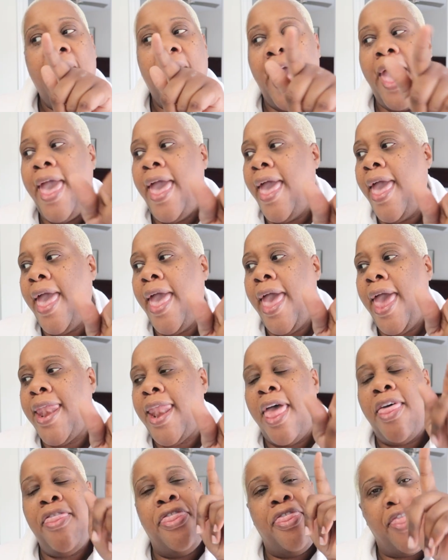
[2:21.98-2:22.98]
And
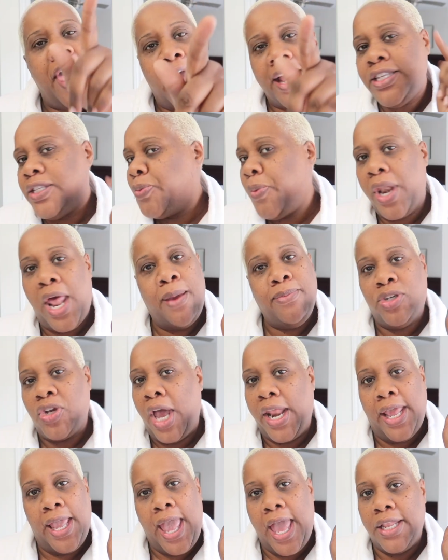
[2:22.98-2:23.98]
that's what I'm
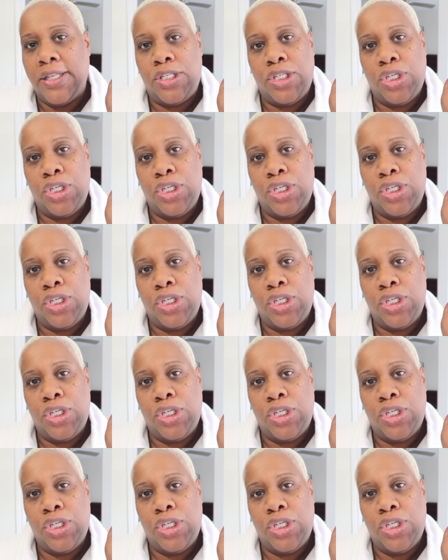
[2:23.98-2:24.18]
trying to get